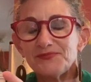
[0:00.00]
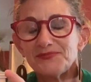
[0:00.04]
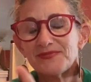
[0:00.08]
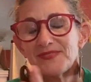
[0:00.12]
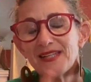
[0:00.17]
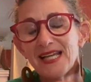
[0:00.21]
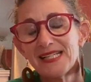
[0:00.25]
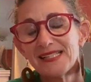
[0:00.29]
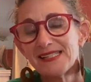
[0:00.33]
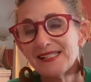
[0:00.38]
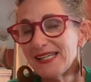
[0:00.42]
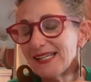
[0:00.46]

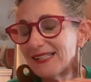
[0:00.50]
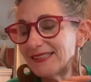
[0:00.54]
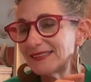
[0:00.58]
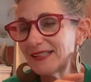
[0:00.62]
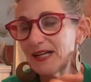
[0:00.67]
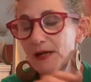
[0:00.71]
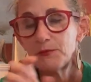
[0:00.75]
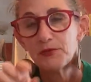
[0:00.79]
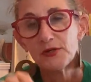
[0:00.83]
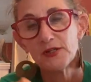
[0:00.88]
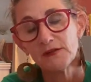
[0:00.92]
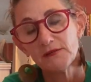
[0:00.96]
That's it. I
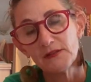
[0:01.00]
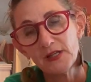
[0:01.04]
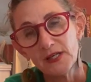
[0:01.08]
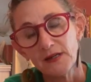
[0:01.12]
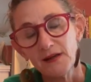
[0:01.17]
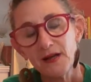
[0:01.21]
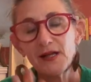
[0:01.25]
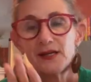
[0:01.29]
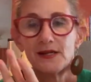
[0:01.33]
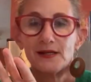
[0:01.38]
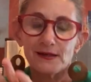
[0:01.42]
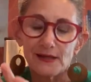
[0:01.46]
put a lid
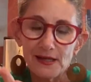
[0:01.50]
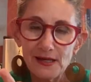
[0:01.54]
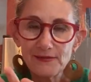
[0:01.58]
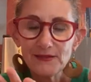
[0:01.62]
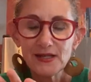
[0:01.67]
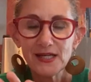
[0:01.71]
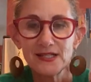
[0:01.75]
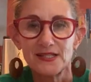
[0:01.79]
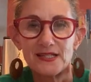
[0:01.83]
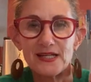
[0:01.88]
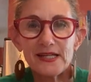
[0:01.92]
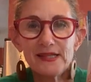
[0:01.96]
on it, and
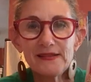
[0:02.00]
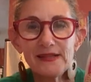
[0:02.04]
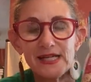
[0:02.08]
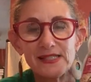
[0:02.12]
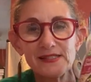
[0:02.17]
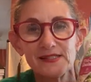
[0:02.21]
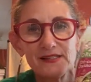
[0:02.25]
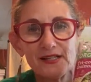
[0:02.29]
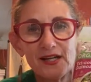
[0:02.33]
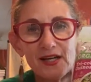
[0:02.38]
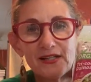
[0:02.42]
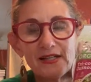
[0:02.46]
then
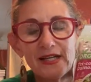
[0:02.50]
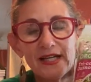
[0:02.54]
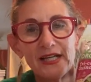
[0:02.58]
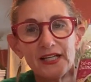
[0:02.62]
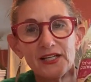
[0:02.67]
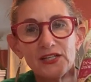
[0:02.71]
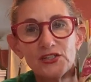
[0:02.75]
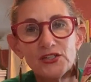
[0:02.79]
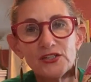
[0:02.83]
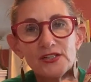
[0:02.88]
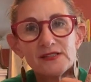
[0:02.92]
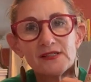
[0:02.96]
that's done. It
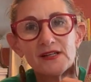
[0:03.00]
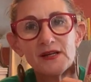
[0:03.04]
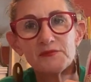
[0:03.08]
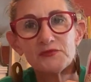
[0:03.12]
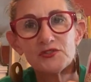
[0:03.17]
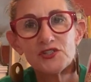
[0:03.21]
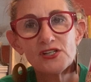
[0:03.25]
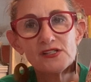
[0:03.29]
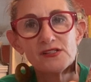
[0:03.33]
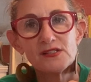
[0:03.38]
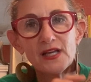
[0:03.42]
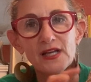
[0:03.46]
cooks up
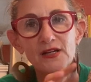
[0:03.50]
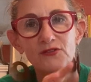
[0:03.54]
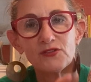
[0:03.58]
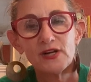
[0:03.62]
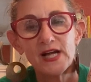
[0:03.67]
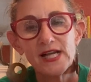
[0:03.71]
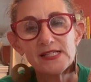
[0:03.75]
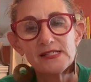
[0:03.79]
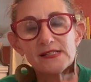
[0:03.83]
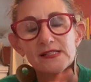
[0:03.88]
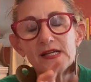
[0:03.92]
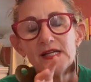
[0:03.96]
just like
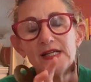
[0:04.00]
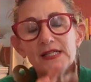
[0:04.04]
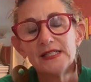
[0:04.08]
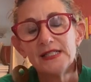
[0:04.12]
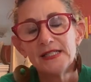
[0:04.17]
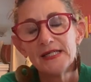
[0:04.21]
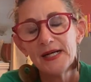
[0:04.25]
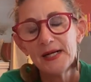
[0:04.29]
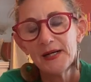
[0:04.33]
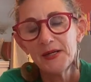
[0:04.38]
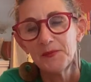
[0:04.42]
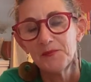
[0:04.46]
rice.
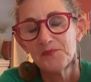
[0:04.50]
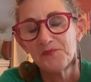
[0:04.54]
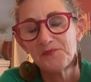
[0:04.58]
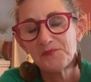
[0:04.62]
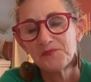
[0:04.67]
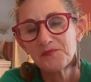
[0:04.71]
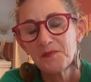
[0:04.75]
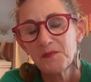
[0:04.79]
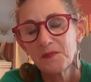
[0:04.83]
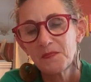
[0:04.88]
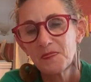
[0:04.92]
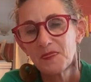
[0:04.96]

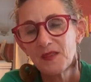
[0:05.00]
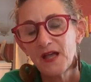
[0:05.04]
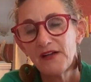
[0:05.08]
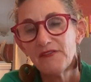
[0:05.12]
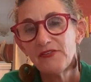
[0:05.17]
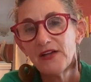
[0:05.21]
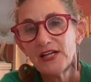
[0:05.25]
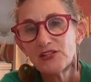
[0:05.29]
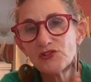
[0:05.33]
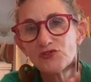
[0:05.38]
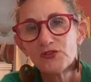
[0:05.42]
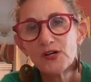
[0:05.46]
I've
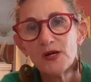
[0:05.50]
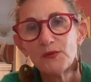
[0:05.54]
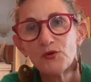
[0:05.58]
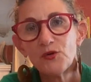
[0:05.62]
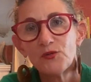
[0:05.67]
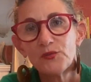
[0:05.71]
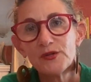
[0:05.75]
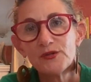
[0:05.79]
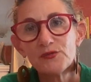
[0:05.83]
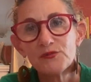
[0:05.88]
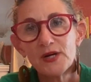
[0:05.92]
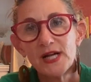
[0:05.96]
had trouble
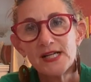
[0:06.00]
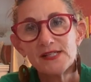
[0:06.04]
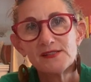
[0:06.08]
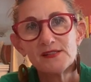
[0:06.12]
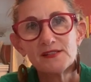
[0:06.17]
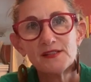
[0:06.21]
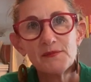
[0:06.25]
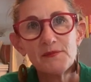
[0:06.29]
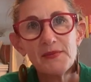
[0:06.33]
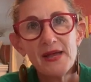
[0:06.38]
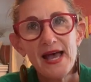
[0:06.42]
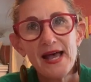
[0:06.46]
with rice in
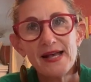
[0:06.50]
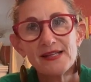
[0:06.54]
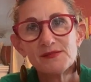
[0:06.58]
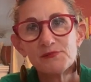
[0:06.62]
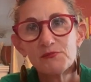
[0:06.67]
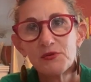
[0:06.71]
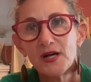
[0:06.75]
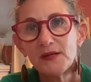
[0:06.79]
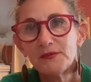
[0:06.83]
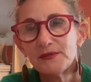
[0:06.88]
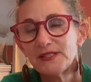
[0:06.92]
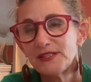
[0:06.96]
the past.
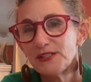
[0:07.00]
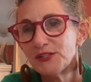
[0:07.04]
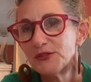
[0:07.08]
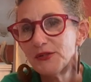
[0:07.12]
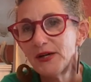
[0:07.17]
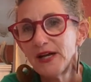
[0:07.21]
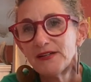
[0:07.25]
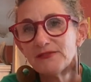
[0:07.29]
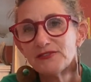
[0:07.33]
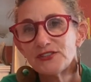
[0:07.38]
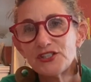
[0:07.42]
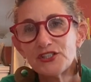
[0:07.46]
Probably you
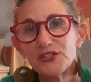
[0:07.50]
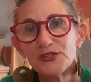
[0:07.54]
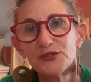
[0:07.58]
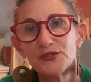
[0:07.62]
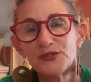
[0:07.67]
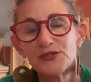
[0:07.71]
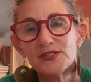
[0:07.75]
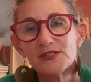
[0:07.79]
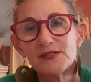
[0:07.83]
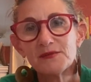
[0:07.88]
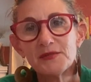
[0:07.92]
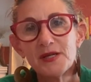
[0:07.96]
have too.
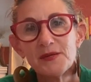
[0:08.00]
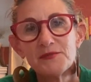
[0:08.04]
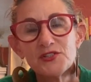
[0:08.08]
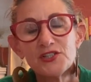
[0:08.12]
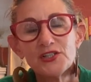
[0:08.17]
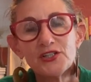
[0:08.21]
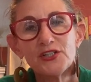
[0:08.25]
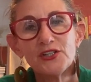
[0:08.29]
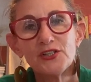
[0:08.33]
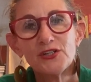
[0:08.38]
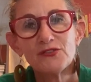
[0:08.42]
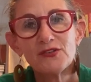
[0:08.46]
Sometimes you
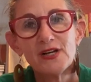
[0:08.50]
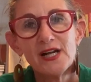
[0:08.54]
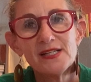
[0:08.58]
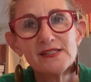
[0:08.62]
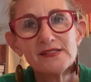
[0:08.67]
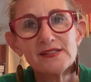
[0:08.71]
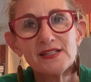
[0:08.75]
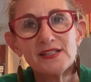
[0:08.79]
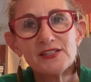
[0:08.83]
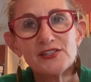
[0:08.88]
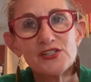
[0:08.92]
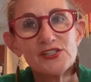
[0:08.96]
cook rice
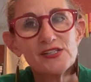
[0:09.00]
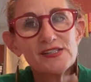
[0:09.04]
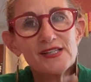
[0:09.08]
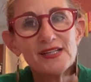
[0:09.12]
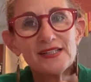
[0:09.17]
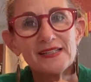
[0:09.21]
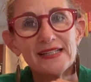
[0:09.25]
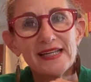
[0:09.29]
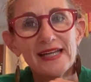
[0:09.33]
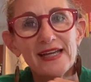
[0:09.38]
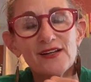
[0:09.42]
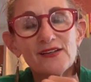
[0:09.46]
and it just
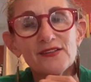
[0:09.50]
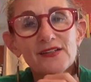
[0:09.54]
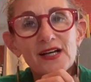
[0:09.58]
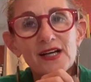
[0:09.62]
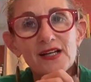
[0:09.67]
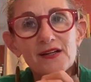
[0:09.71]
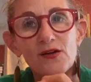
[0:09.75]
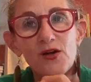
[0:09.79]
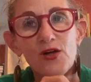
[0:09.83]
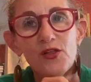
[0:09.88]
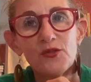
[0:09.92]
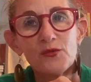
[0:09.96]
doesn't get done
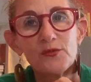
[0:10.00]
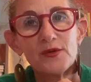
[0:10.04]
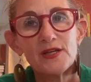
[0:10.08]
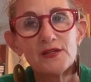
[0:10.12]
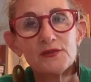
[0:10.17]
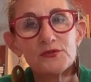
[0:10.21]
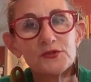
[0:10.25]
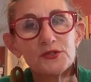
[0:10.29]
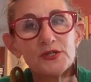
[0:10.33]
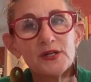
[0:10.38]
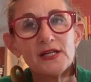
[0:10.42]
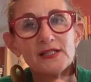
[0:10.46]
all the way
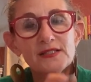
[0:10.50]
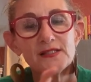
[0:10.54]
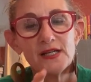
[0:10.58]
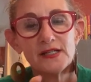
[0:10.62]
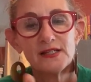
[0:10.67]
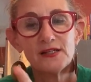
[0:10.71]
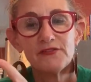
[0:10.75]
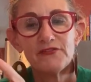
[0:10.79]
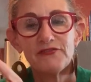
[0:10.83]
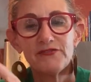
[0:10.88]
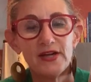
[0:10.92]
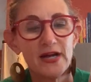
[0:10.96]
through. I'll tell
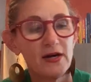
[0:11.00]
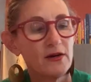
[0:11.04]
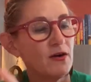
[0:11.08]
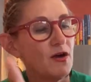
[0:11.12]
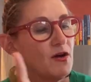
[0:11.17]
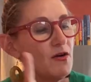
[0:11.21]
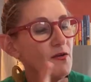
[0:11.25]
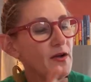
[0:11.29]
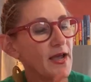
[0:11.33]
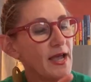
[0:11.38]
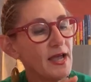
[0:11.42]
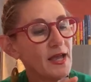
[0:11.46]
you,
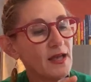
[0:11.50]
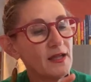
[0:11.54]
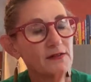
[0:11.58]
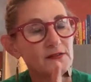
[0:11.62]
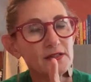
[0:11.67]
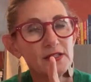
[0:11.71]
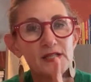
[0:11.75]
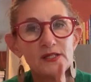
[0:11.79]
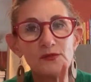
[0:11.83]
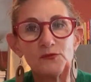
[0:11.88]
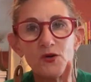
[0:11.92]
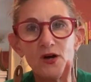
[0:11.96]
farro and
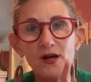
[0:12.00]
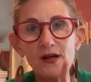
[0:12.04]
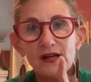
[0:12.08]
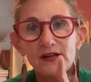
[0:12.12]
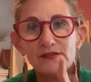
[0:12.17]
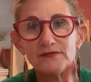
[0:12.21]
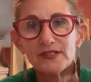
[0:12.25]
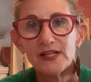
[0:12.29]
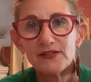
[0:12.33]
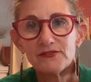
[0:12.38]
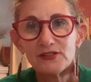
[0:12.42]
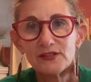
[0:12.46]
quinoa have
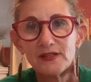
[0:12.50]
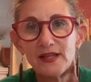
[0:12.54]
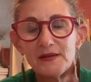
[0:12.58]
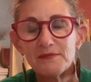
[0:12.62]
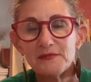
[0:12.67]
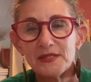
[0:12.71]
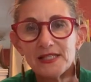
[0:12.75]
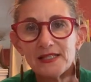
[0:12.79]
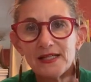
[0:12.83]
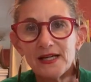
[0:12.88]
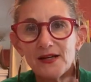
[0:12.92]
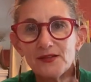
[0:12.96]
never let
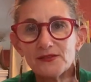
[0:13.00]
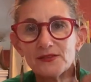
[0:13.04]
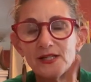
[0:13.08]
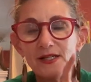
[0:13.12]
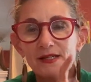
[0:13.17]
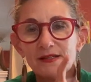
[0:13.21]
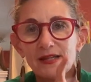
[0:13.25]
me down.